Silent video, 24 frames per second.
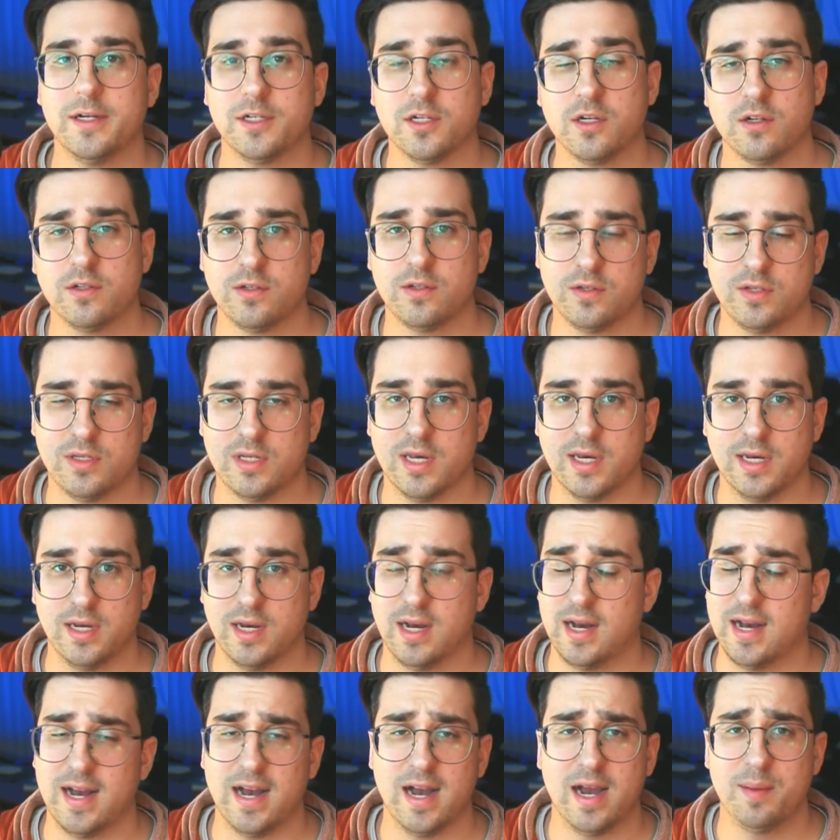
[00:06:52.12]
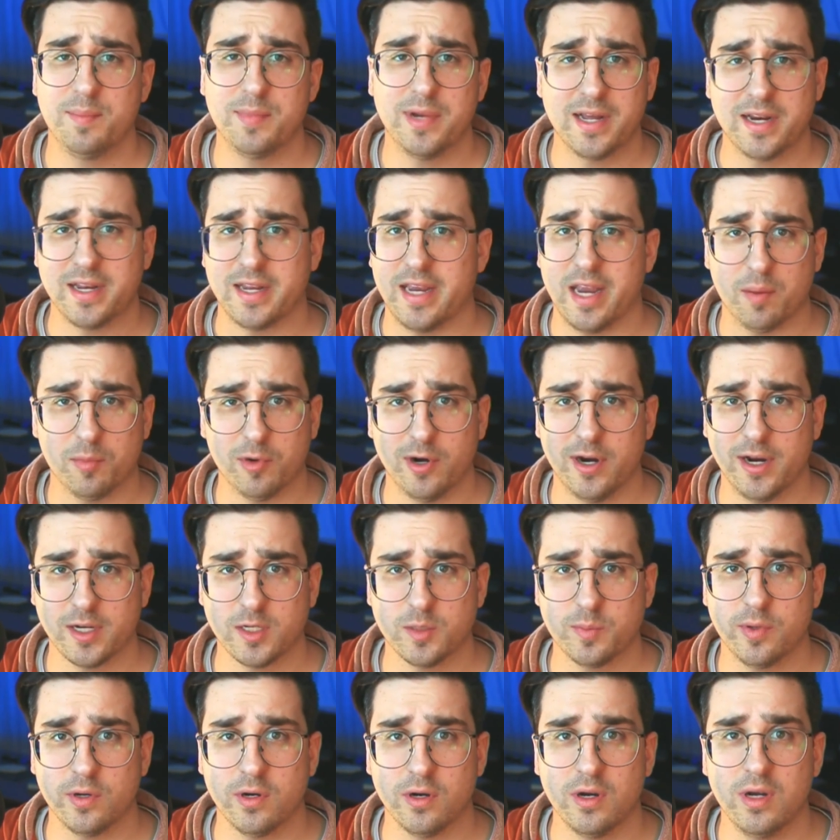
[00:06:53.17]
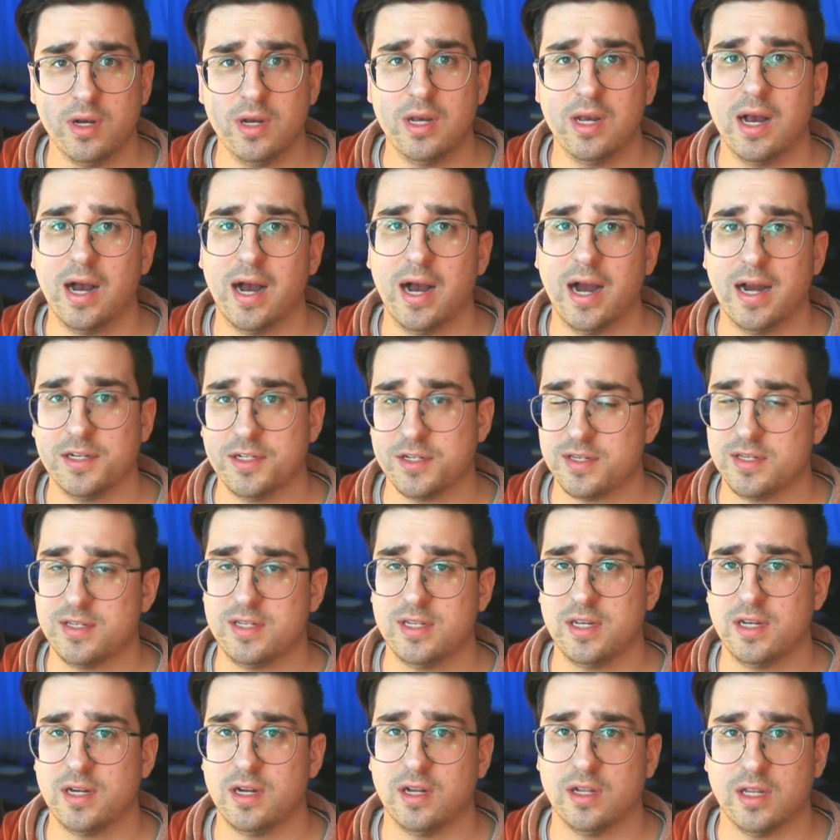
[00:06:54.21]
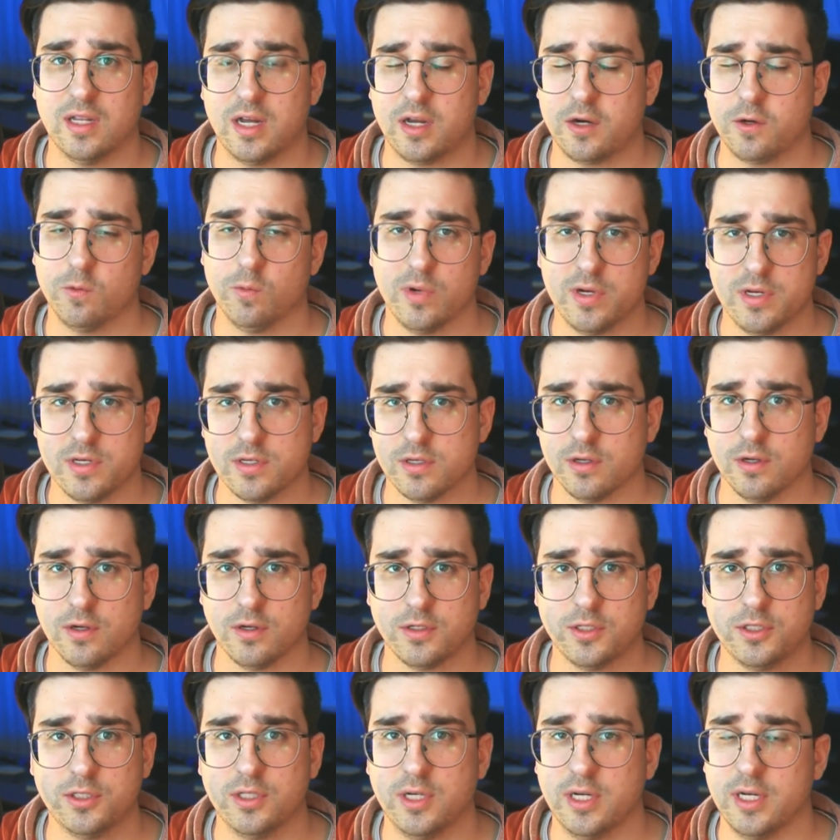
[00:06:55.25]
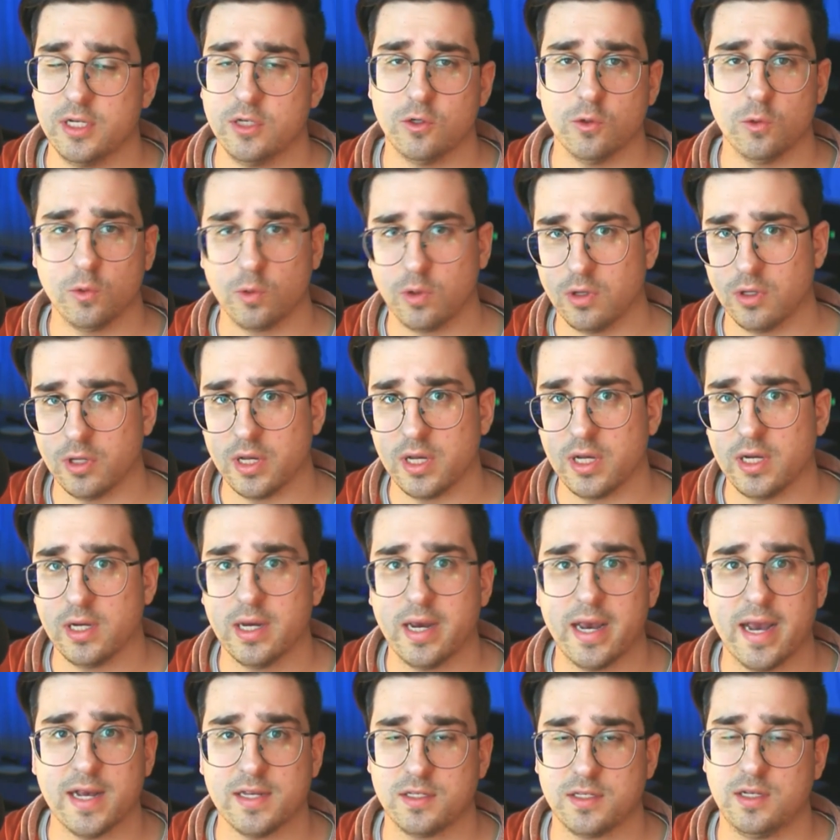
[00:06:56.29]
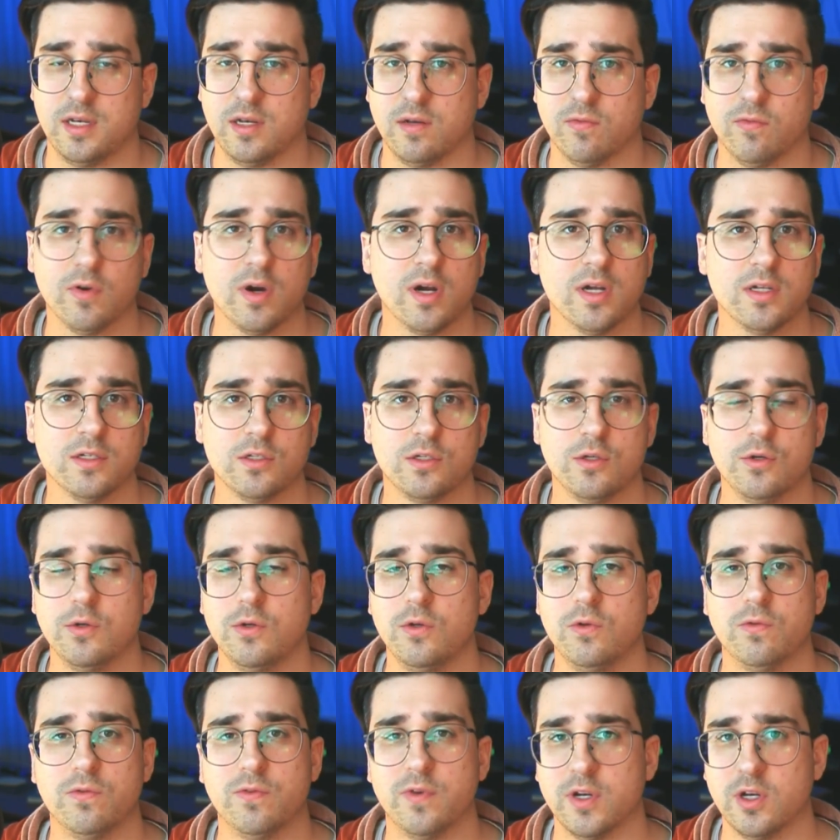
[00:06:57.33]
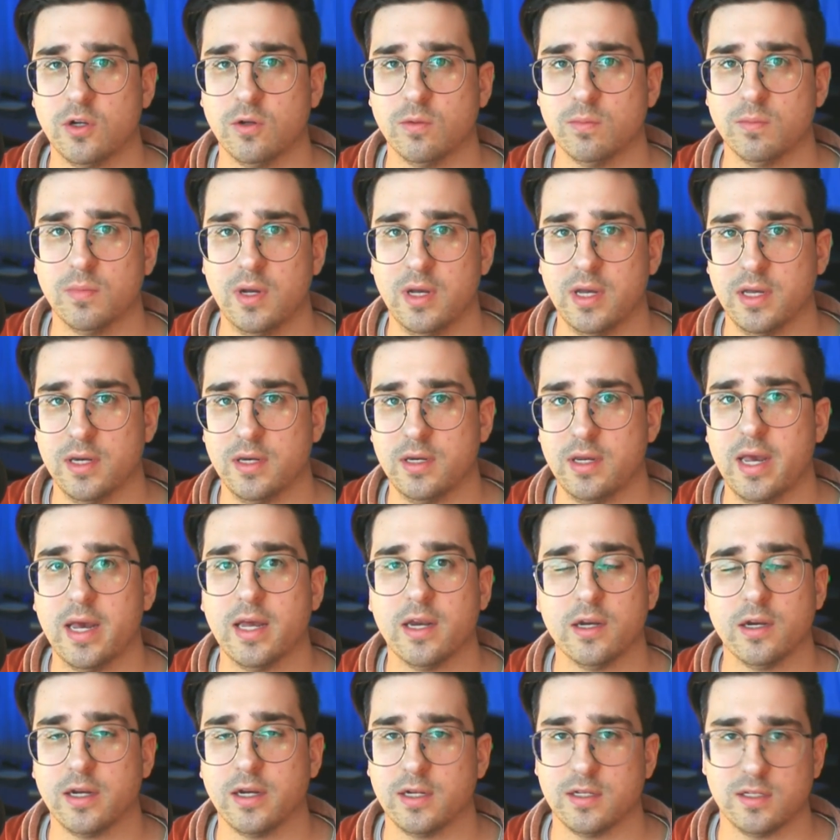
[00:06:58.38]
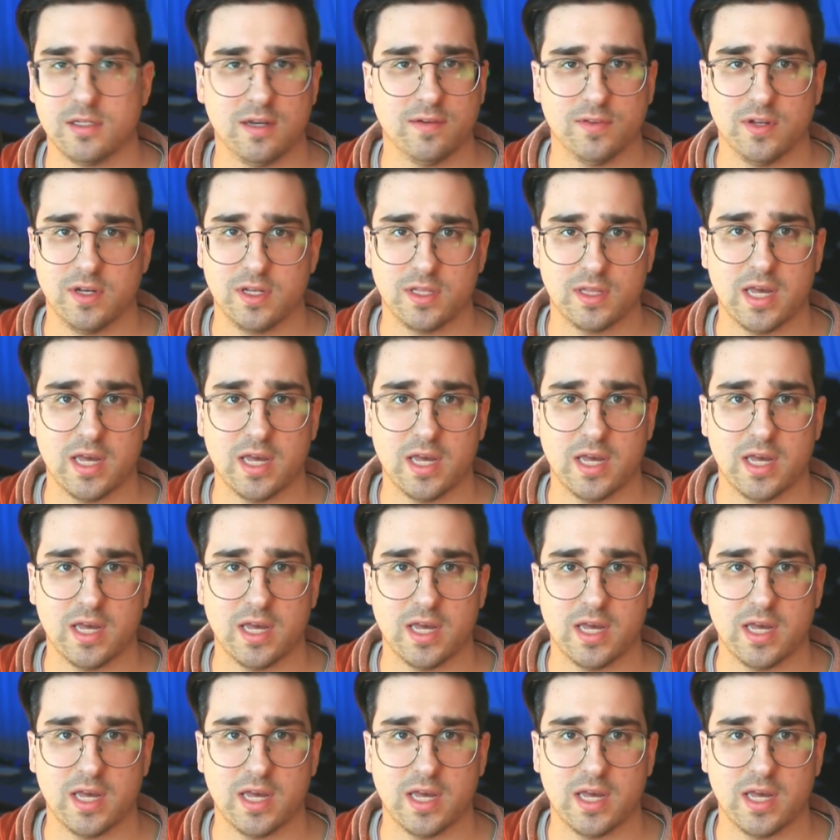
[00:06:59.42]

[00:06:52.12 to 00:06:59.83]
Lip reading: I should also say, I'm not a camera expert. I just did a lot of research and Googling, asking friends who do film and editing and stuff